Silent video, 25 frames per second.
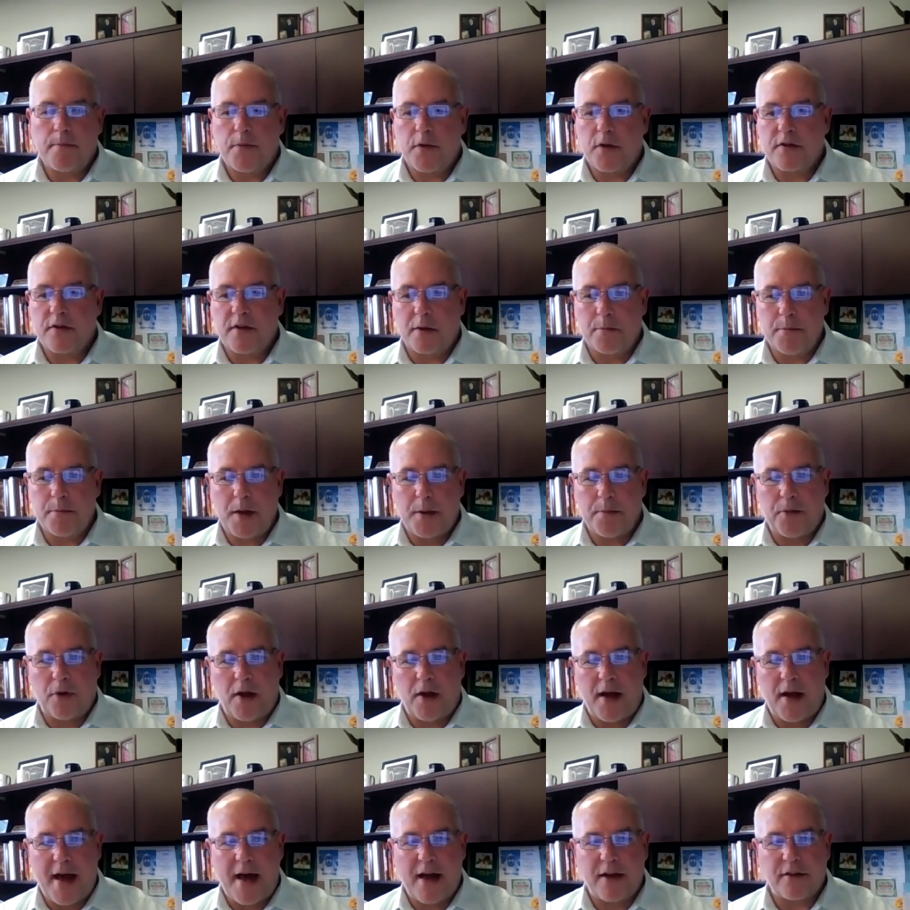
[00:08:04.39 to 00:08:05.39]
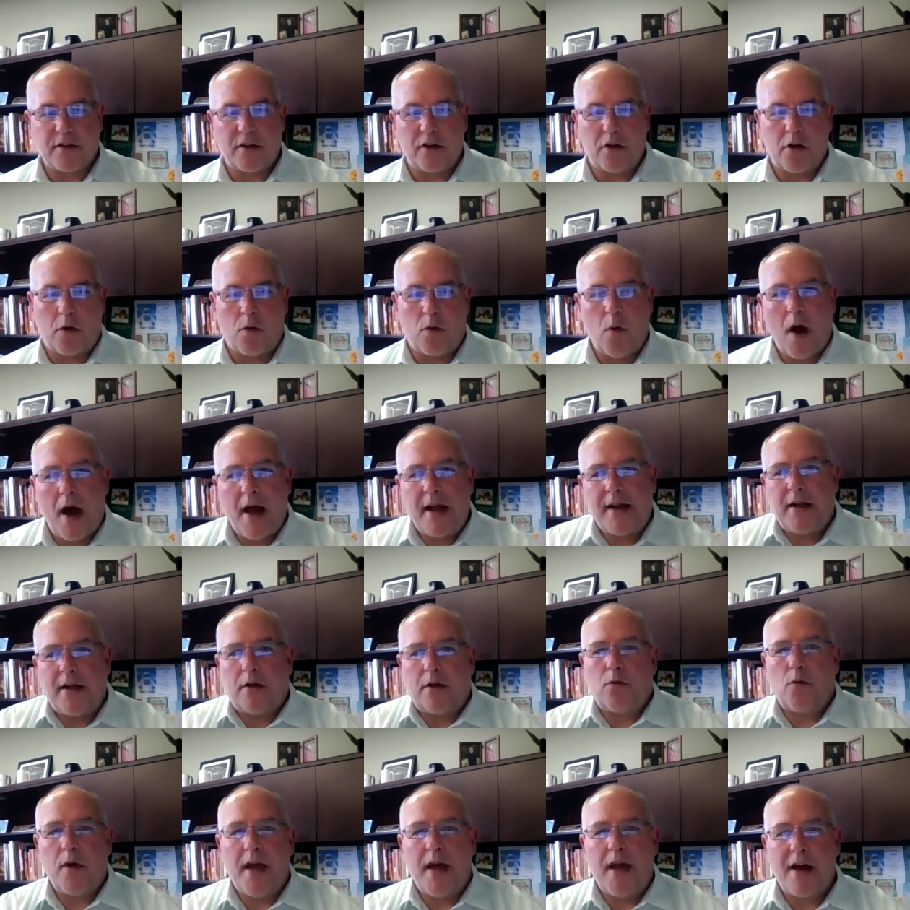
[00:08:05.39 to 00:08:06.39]
Some people ask, why
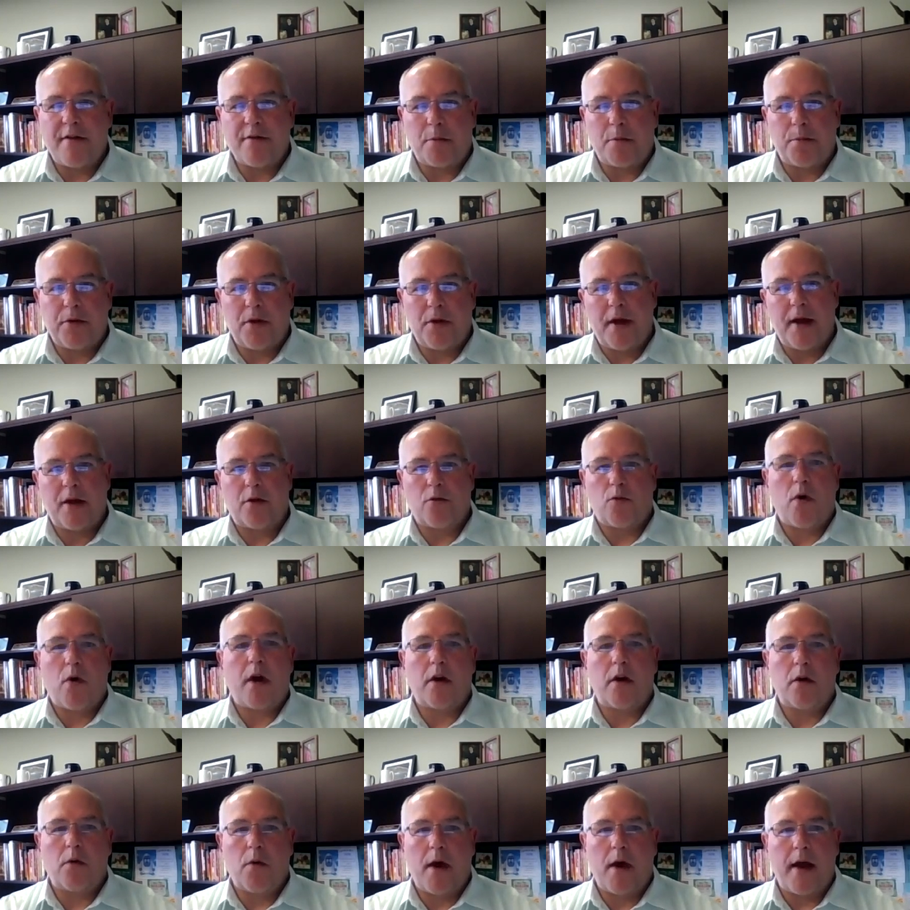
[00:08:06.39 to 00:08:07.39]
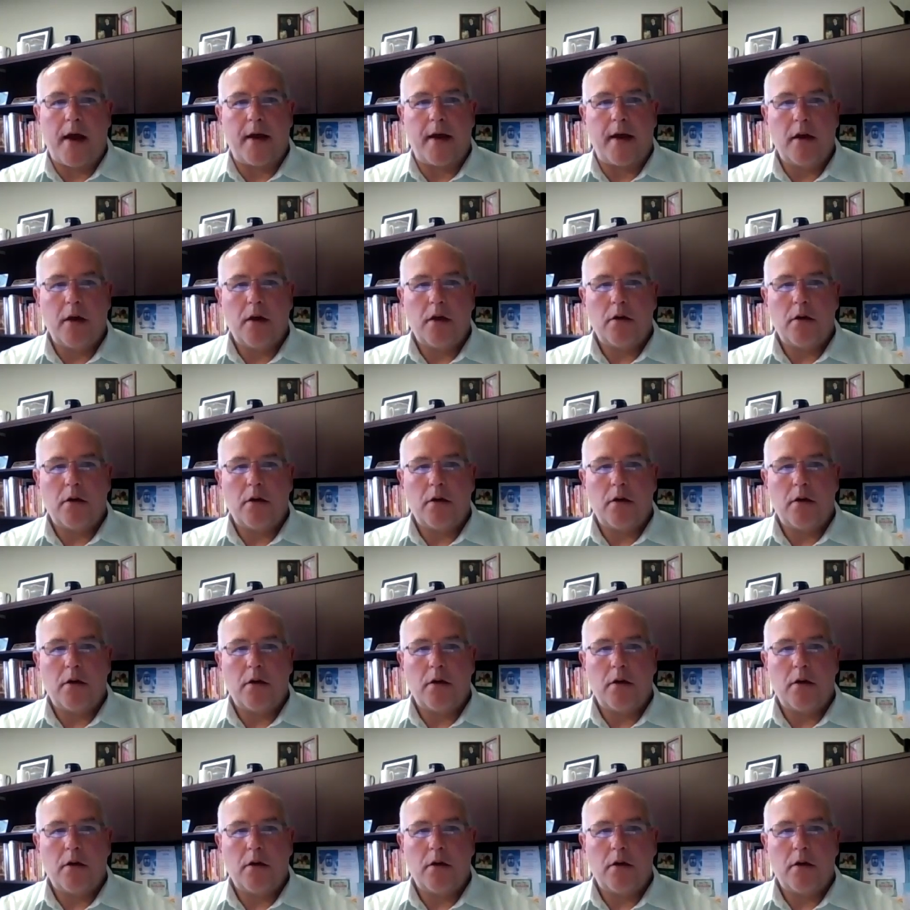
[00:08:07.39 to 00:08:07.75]
didn't we have a plan right away?